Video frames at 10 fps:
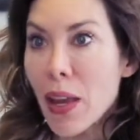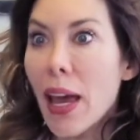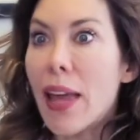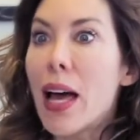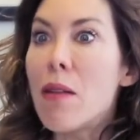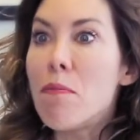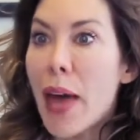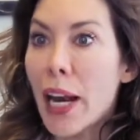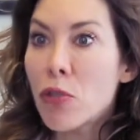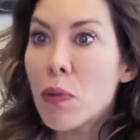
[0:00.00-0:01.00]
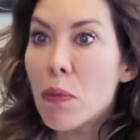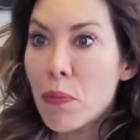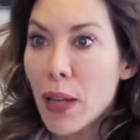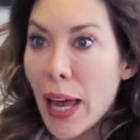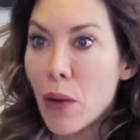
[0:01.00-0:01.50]
And that management
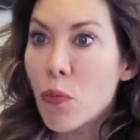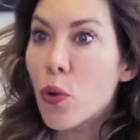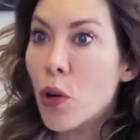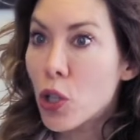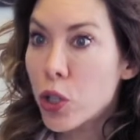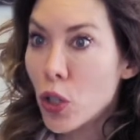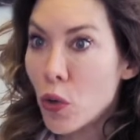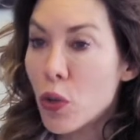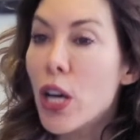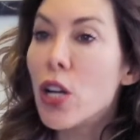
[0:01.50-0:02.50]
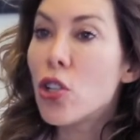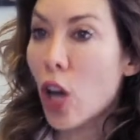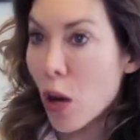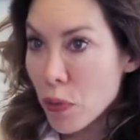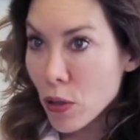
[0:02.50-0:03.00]
plan will include
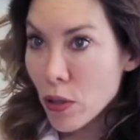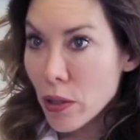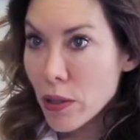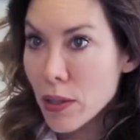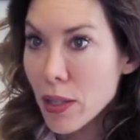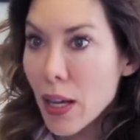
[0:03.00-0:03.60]
topicals,